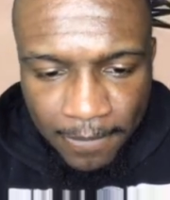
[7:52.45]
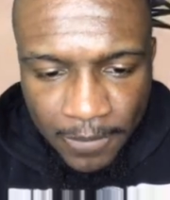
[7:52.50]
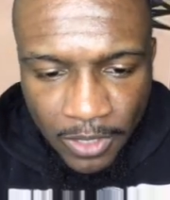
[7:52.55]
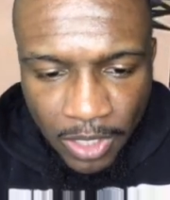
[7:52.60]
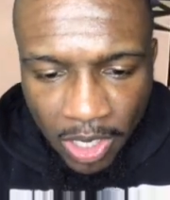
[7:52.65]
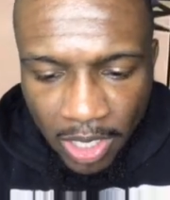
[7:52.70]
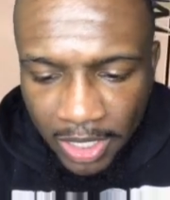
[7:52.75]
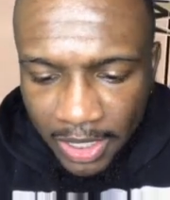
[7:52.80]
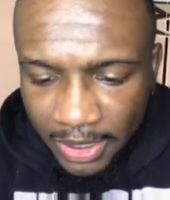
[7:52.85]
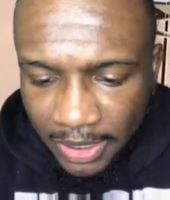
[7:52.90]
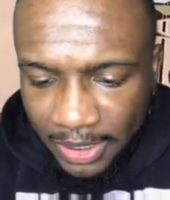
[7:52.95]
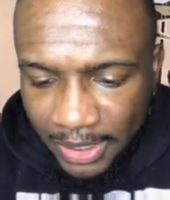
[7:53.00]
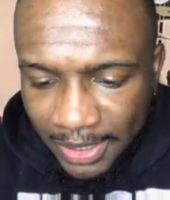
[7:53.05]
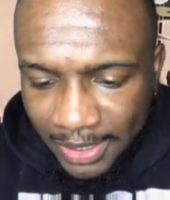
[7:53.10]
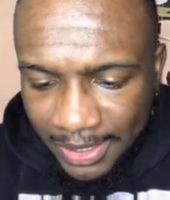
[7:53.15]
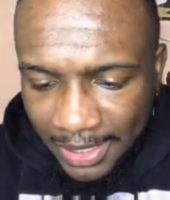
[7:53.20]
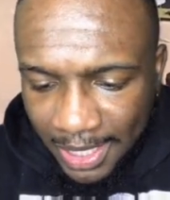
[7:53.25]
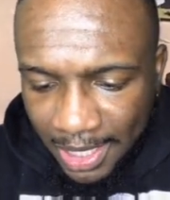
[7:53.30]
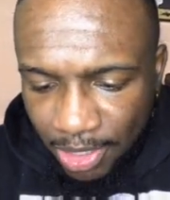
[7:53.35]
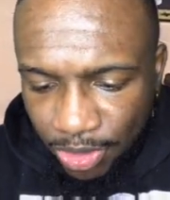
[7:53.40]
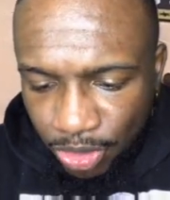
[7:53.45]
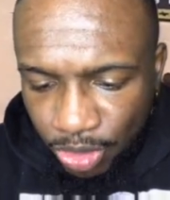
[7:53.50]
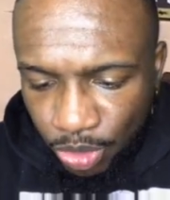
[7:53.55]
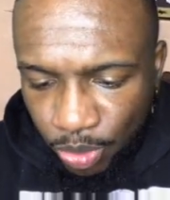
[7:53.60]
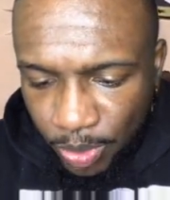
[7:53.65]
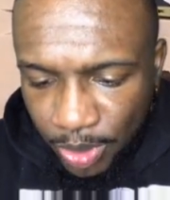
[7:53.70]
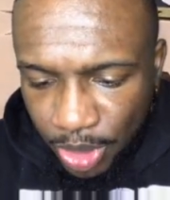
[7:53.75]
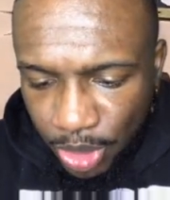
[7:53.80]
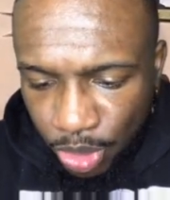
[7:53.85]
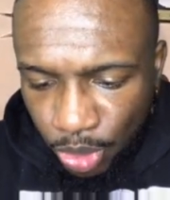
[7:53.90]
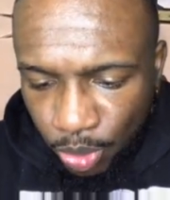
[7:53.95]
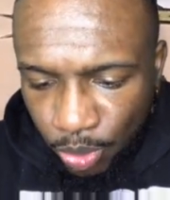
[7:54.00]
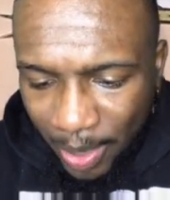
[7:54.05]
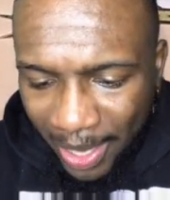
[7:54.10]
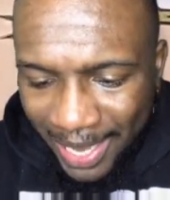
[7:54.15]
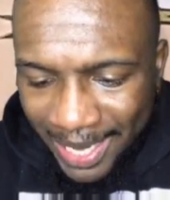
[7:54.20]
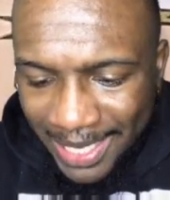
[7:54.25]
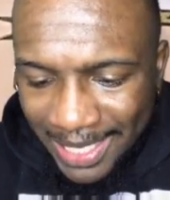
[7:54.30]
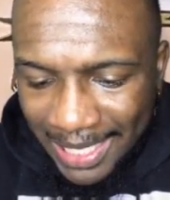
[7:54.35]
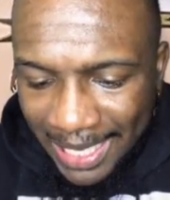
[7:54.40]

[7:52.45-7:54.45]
Carl Anthony Towns, 22, 8,